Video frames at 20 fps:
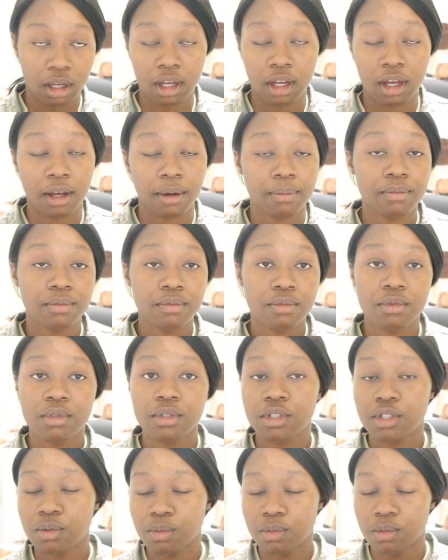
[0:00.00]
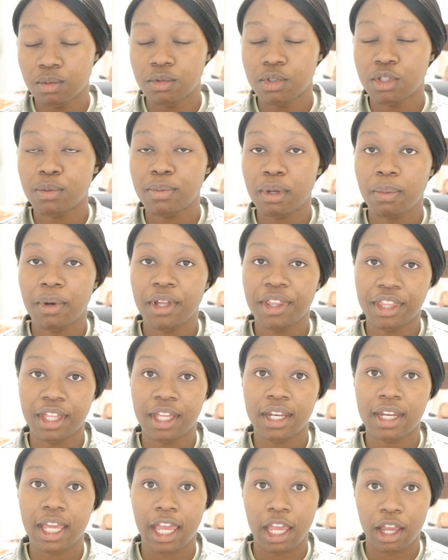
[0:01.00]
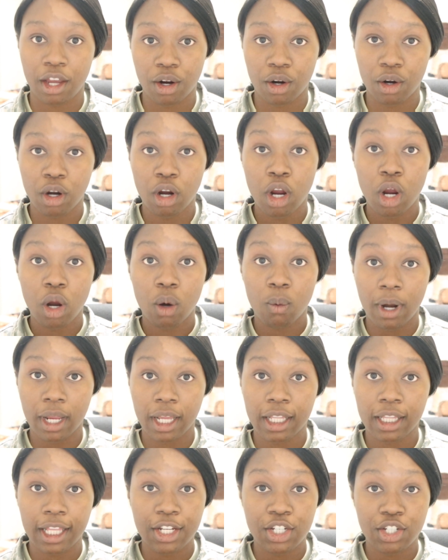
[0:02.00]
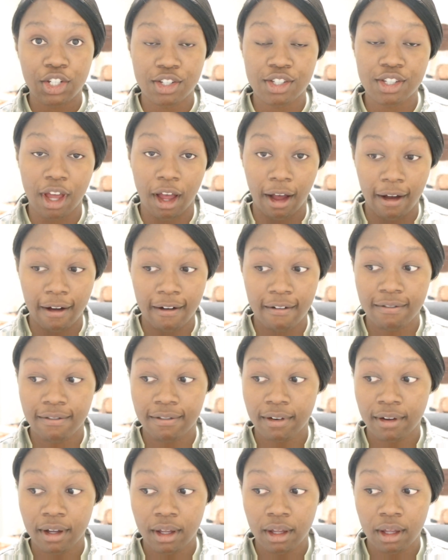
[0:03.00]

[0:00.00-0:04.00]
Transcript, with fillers: to be within hair regulations of